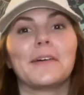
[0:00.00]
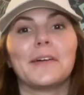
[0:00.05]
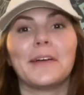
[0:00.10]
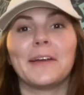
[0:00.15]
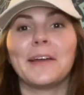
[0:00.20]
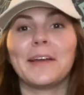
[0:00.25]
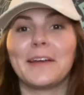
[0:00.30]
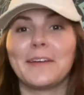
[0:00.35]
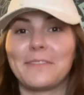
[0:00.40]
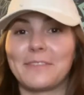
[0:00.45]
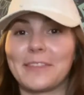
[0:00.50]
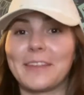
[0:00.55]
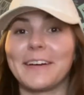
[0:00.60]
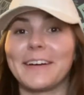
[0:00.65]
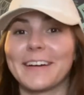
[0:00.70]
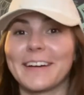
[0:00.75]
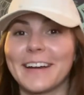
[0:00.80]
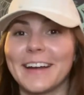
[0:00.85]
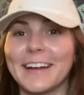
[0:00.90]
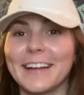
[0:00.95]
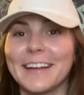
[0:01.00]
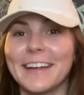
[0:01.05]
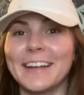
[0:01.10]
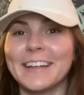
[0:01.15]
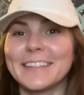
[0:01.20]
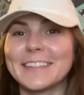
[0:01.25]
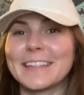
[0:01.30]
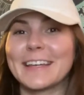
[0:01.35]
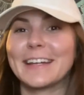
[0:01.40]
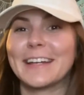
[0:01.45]
if the RN
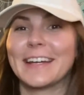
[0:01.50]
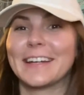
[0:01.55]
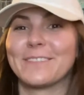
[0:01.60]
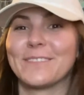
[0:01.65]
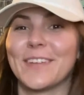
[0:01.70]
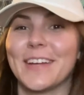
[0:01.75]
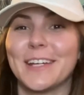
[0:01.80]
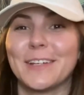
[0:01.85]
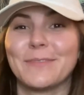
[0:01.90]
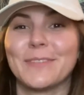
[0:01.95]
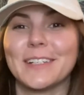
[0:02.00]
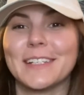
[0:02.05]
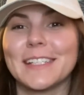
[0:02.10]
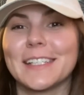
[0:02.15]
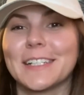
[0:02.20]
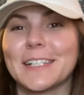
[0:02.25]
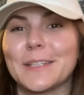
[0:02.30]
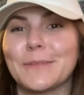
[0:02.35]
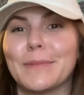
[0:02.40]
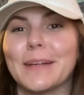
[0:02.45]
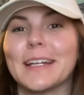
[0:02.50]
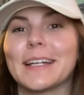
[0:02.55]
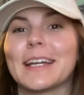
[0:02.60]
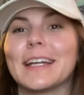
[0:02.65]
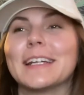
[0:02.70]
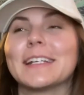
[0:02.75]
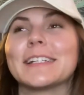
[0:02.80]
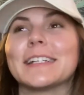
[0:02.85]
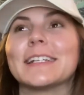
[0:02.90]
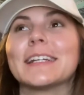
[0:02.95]
is gonna administer the
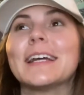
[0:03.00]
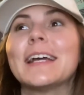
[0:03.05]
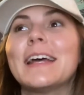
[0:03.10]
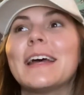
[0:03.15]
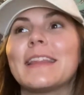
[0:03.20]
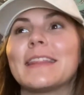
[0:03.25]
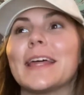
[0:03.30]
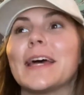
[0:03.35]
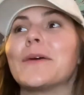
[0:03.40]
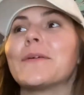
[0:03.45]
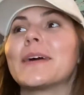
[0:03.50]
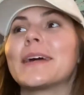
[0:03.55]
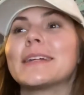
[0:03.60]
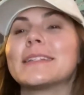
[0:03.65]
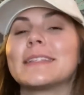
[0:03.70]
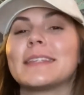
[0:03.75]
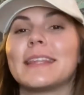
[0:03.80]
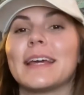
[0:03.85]
medication, that way it's